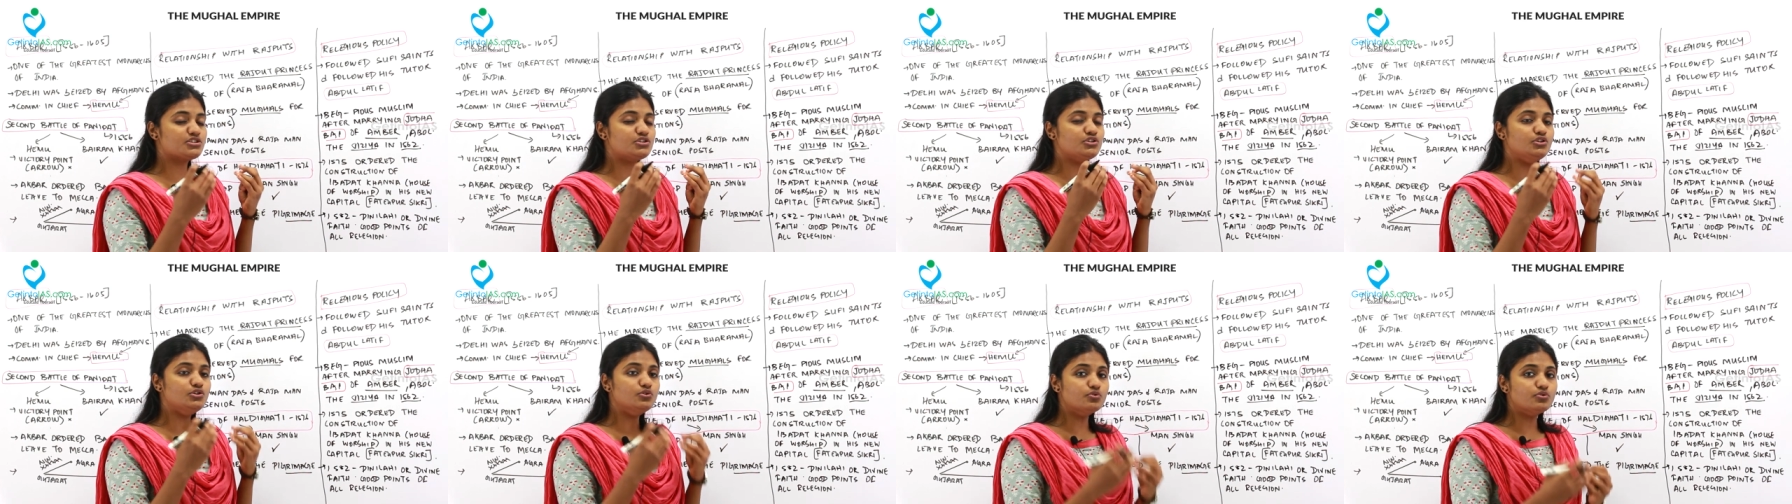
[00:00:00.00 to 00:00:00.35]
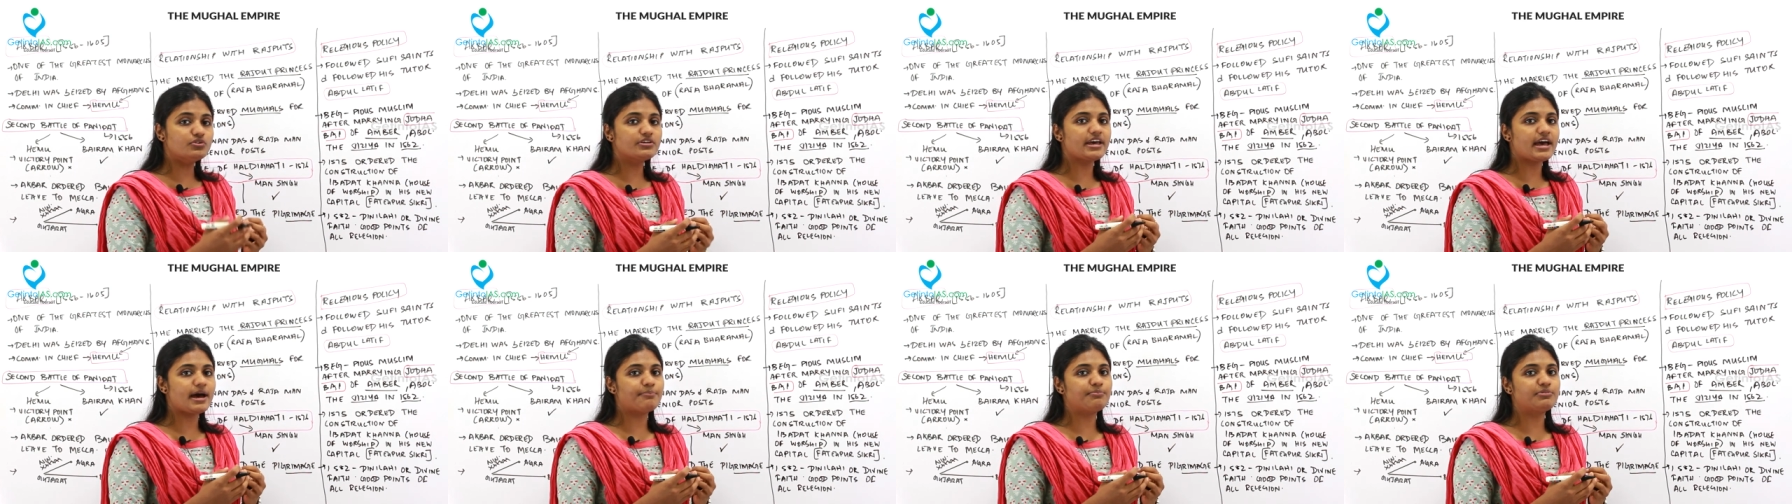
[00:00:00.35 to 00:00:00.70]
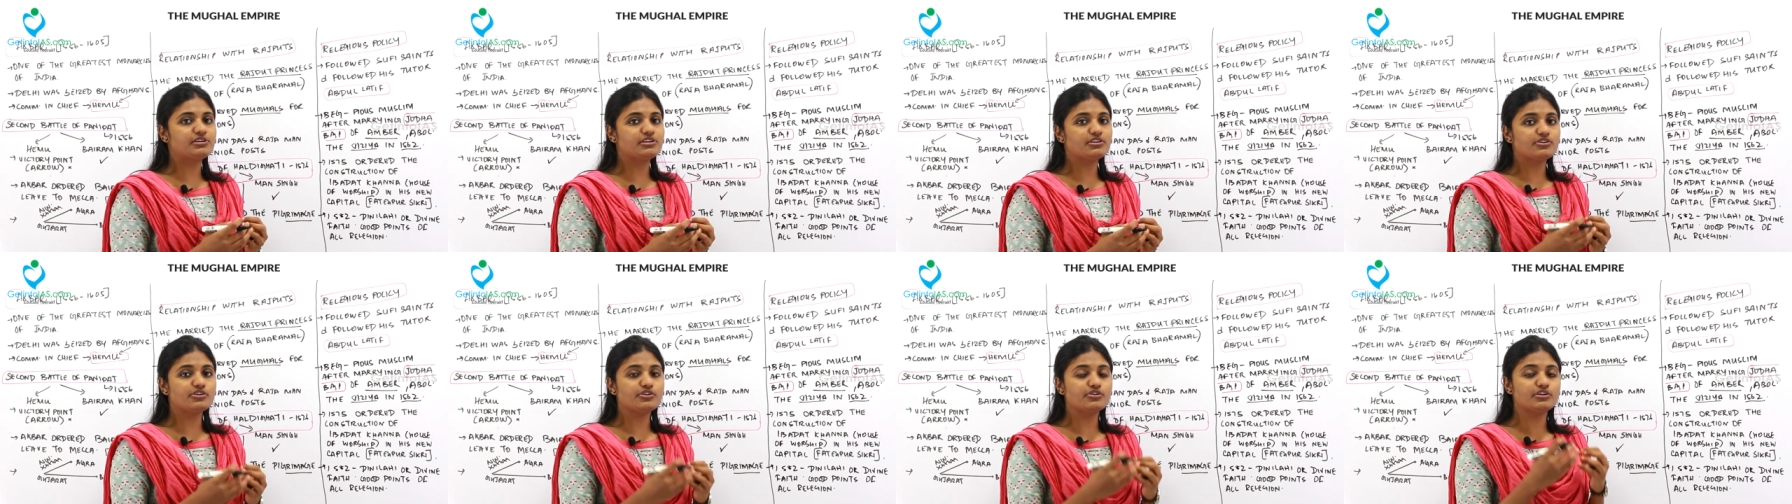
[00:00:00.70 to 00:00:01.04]
his new
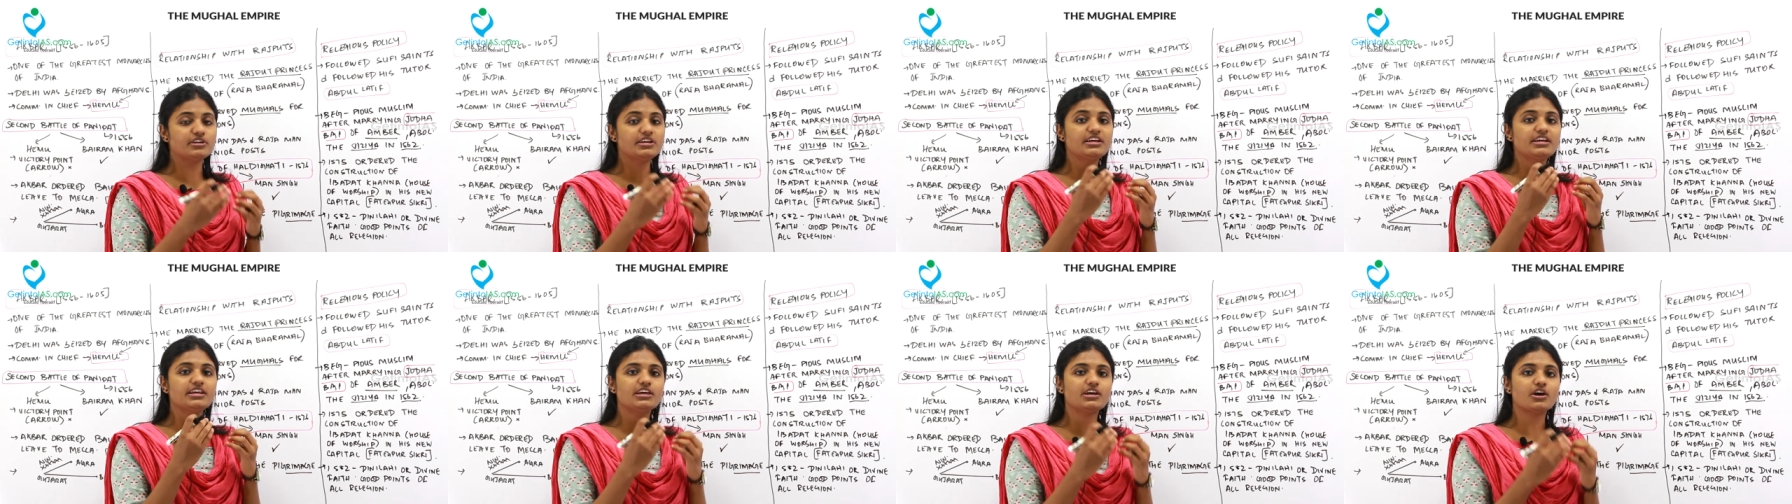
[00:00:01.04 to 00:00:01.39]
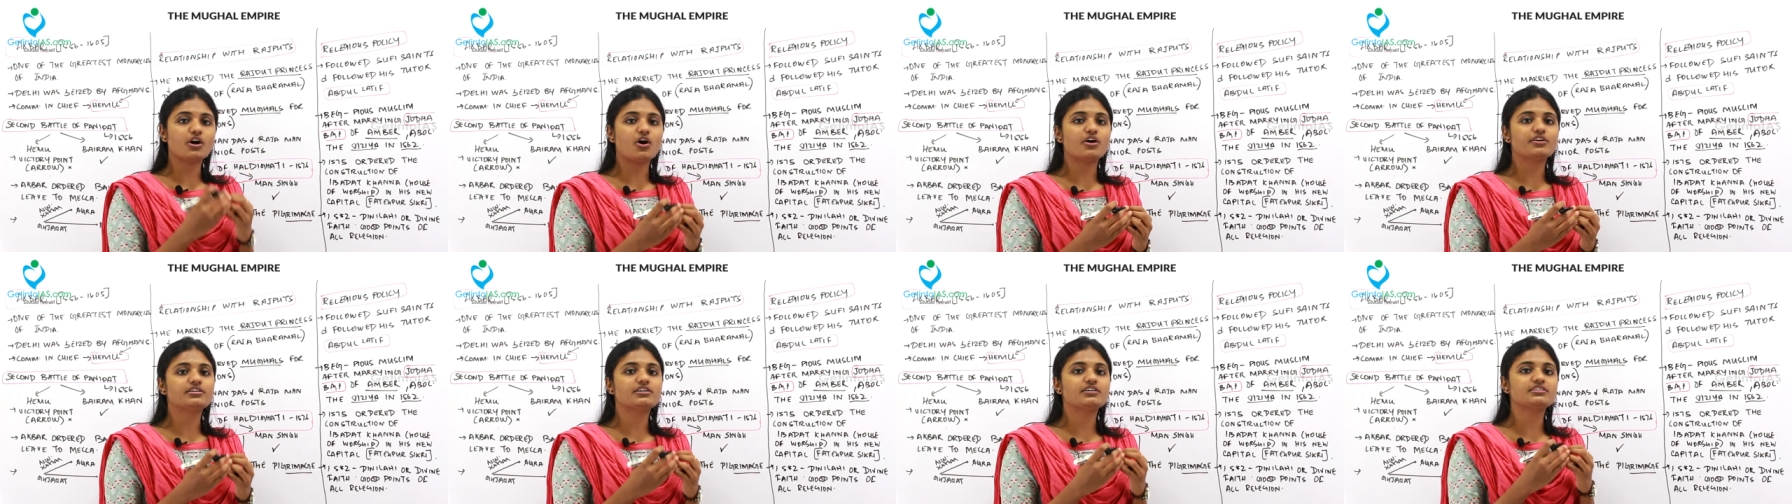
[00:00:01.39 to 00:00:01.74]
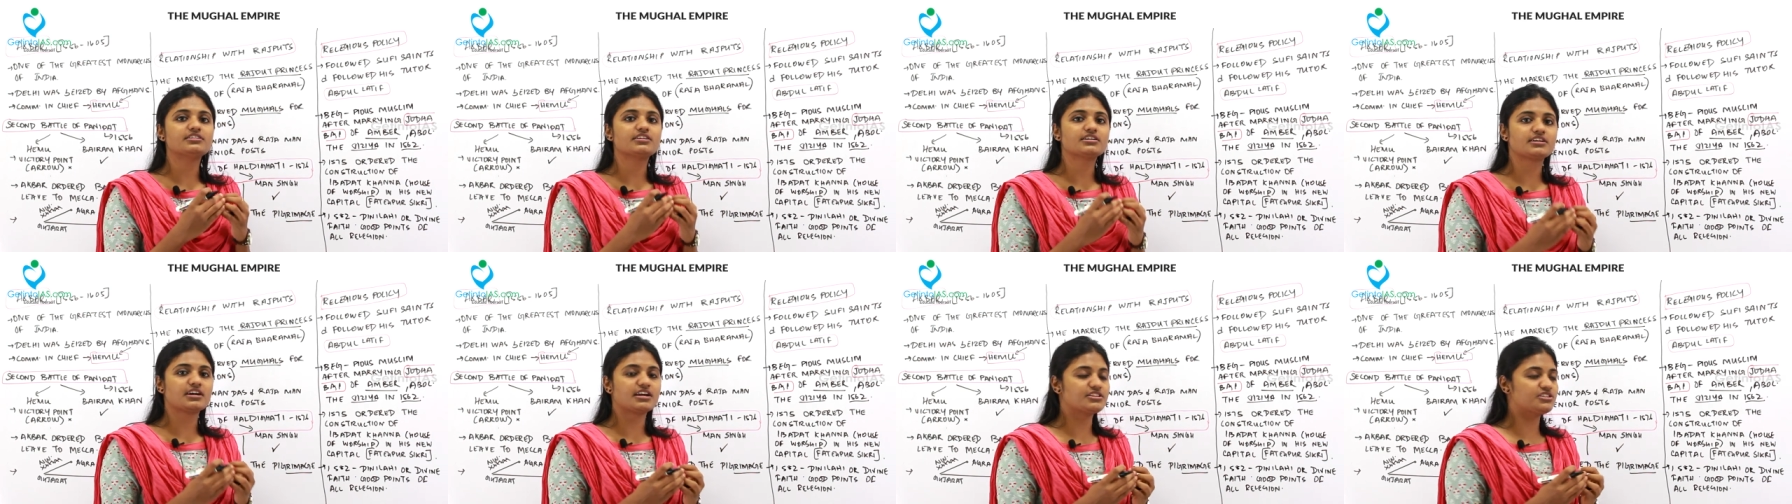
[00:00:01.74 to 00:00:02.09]
capital only he
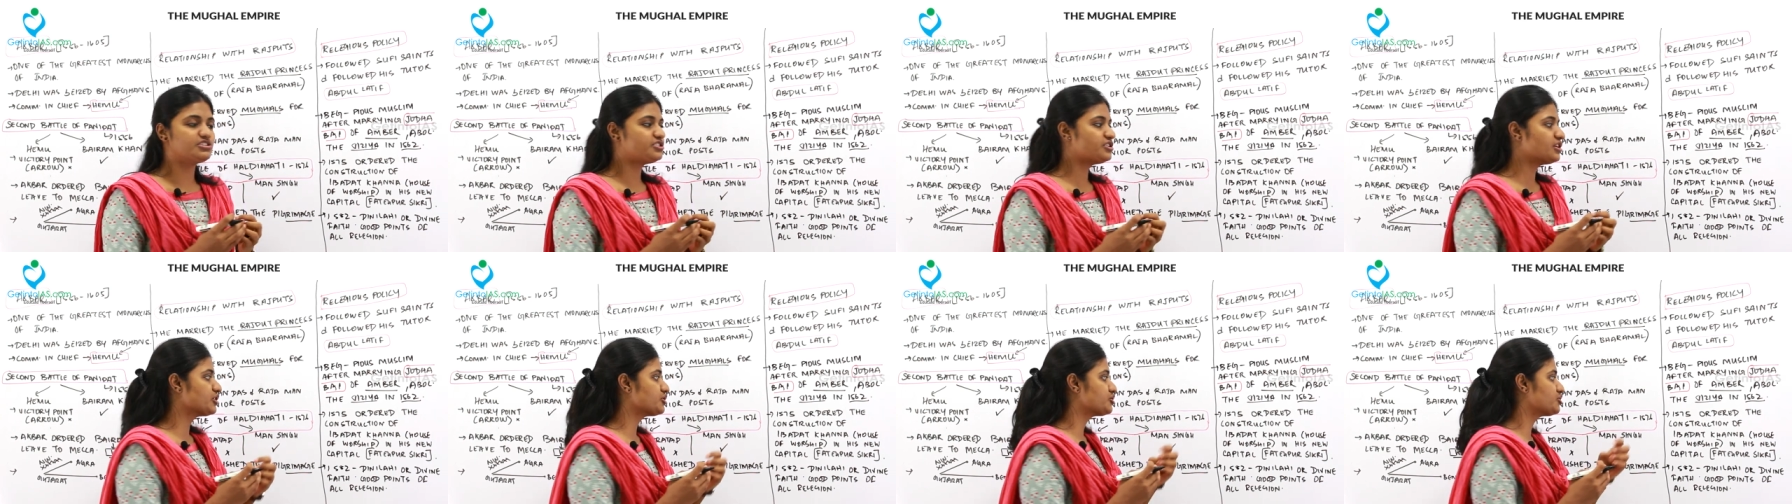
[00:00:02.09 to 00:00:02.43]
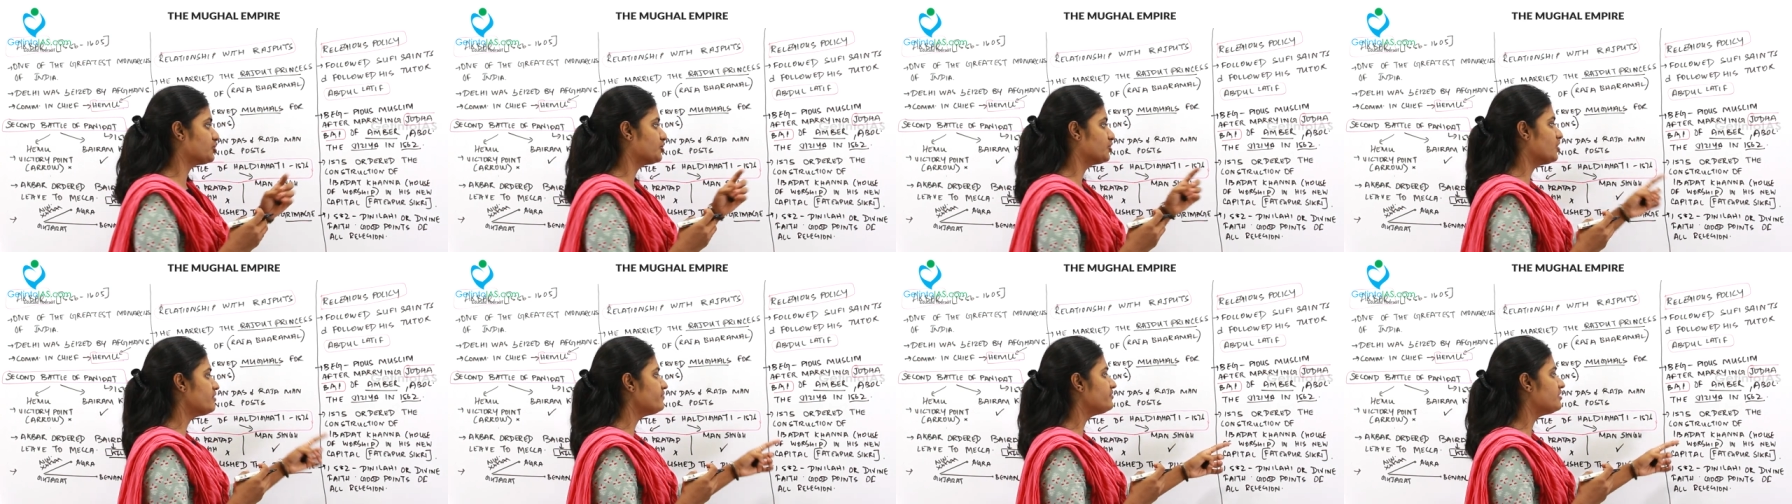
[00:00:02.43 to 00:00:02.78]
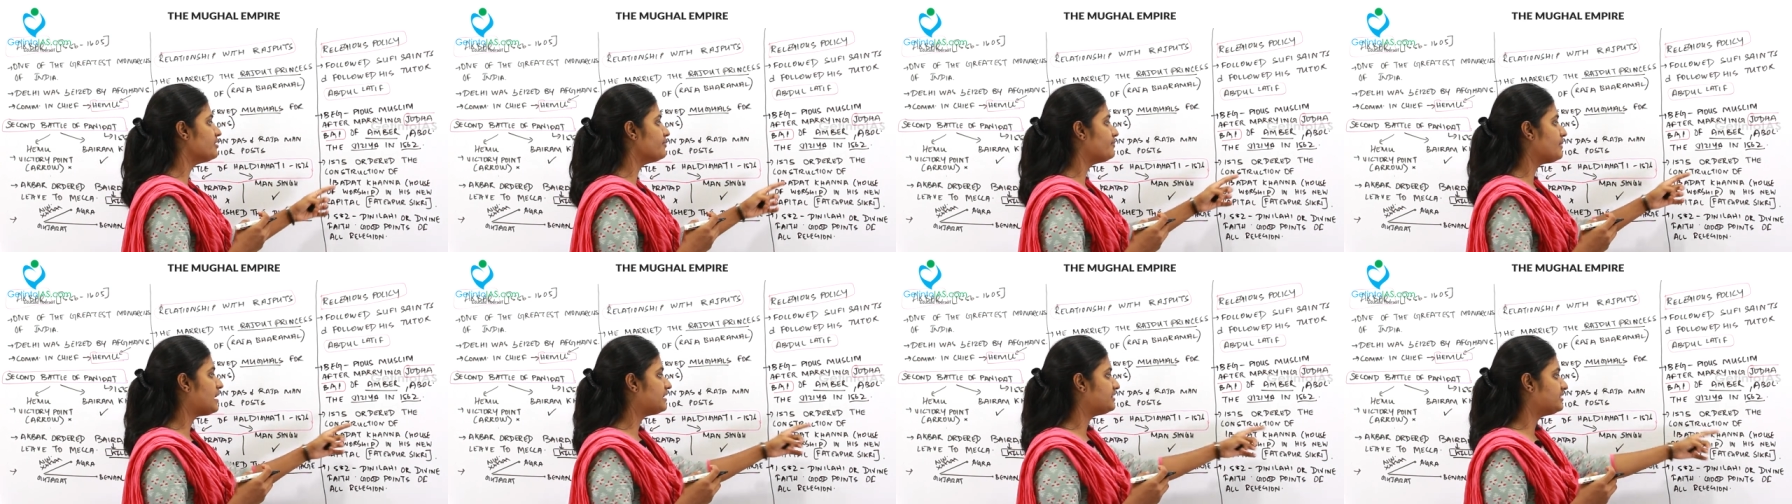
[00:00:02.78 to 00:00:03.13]
ordered the construction of
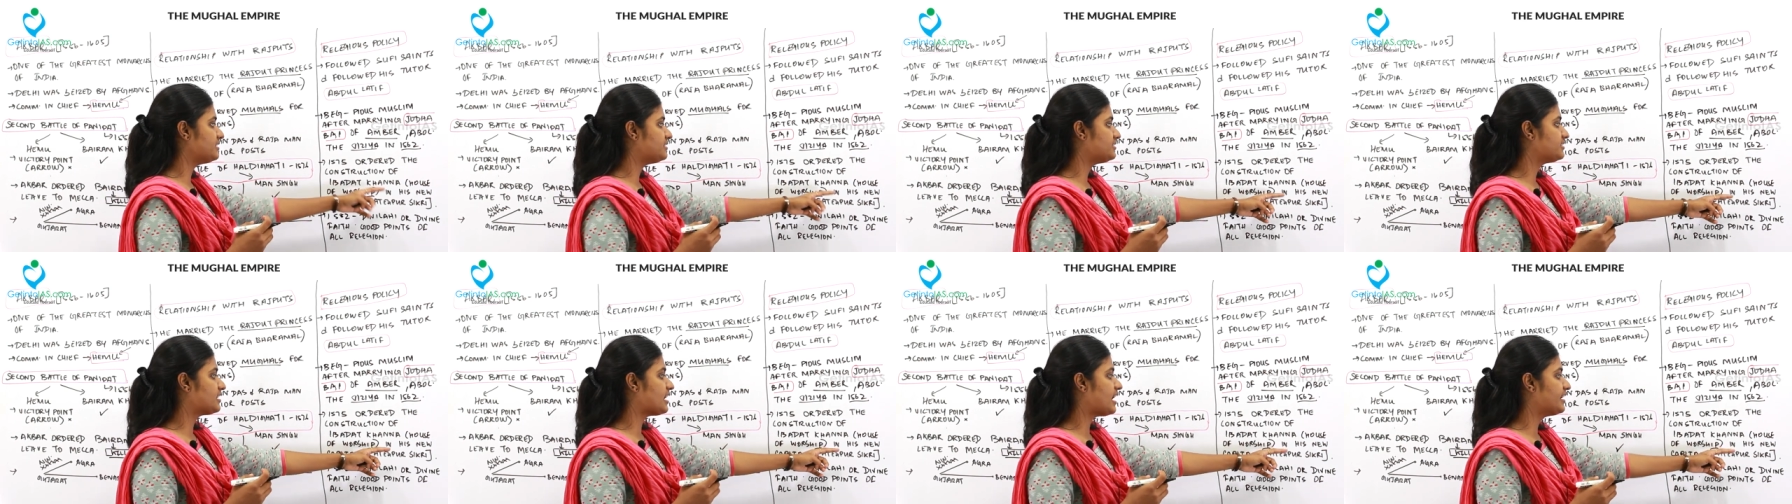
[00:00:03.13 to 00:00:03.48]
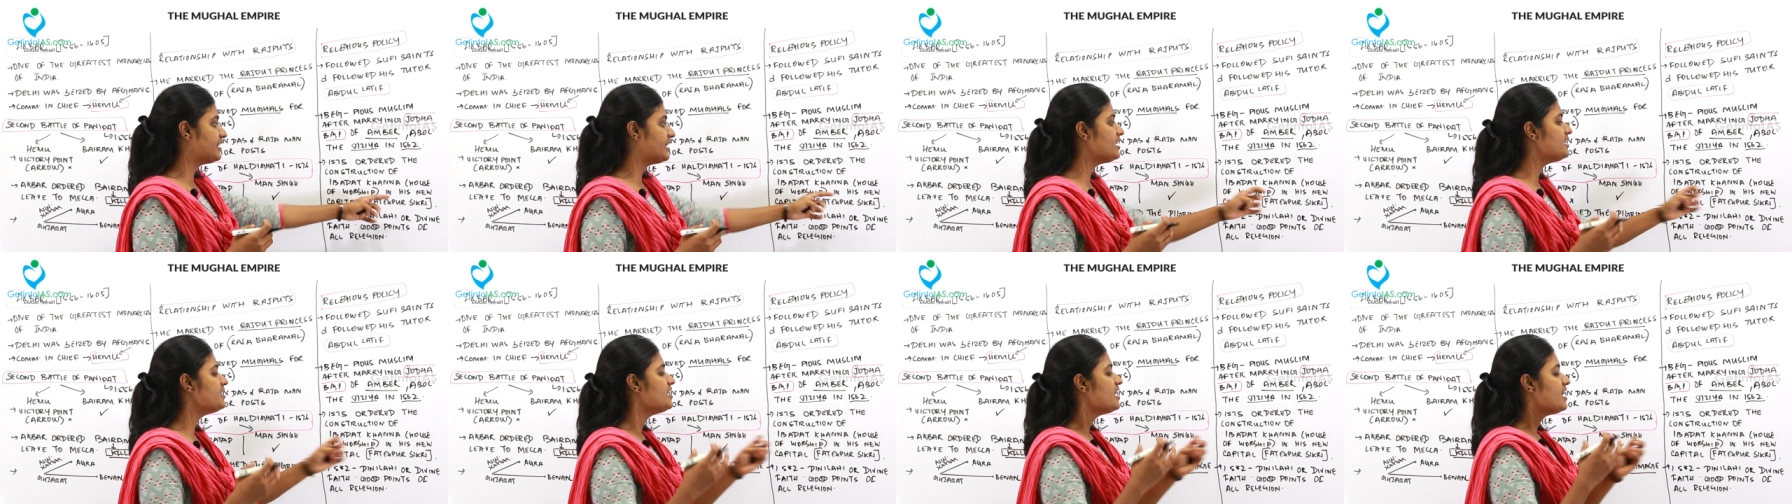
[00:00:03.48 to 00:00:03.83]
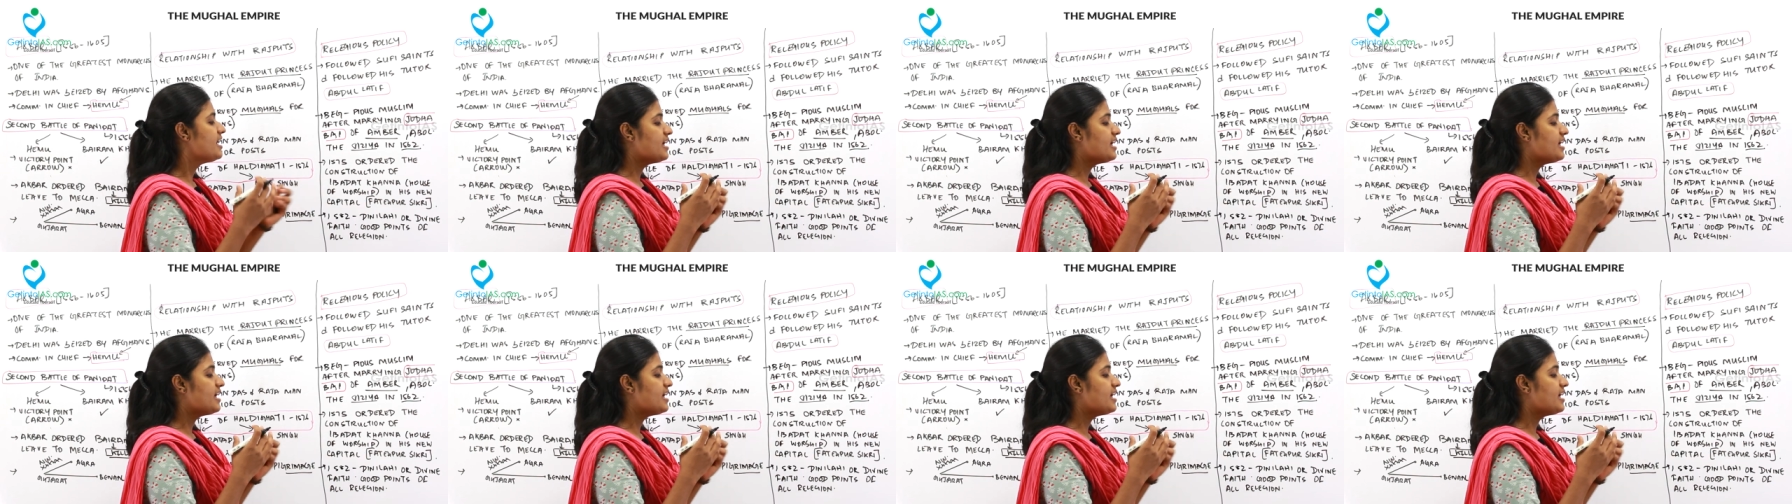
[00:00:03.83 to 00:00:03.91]
Ibadat Khana.